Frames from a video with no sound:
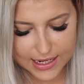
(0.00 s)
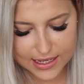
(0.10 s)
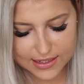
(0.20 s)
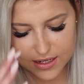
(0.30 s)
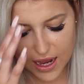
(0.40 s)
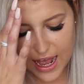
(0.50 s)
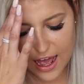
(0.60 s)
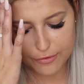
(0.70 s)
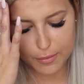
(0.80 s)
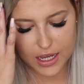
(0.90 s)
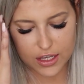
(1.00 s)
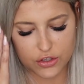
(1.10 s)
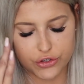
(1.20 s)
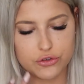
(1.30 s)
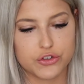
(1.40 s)
next I have my
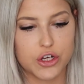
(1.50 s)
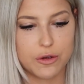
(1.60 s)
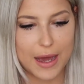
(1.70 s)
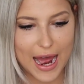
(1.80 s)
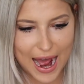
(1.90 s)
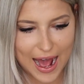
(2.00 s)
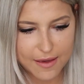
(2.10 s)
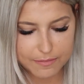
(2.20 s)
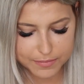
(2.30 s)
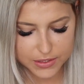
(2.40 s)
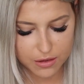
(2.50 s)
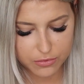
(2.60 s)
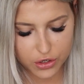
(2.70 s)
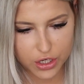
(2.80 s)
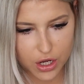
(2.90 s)
YouTube app. So I'm
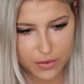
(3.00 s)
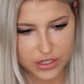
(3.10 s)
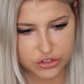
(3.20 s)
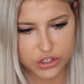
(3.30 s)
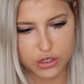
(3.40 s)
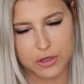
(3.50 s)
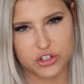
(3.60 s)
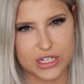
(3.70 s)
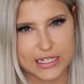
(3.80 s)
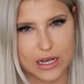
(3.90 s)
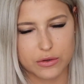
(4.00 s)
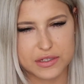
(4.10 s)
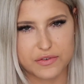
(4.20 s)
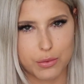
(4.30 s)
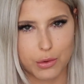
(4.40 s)
not gonna go into too much detail,
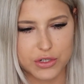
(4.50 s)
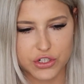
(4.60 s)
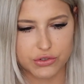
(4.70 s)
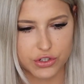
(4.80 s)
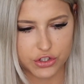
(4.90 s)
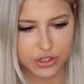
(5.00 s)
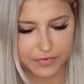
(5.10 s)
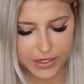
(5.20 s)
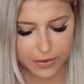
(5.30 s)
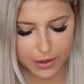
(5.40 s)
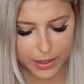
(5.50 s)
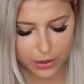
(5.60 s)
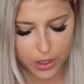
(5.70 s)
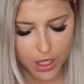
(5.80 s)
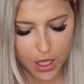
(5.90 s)
because if you want me to do a YouTube video, I
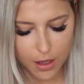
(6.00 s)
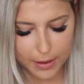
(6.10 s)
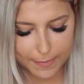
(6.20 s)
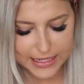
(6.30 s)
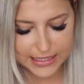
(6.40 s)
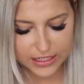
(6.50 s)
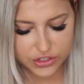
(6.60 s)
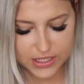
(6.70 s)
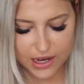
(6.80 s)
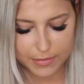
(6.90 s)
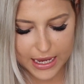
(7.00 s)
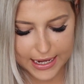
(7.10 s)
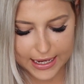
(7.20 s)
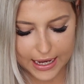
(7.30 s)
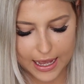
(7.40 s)
will. But I basically just have my
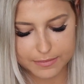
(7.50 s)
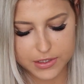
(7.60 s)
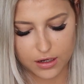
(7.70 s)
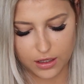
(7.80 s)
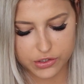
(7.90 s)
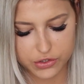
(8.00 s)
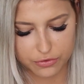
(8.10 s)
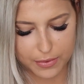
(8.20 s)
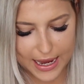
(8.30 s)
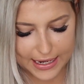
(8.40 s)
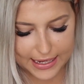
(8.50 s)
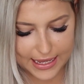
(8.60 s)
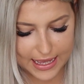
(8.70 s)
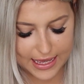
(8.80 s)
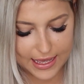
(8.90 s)
editing apps and like software in
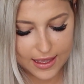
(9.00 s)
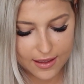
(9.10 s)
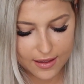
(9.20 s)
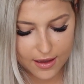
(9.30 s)
here.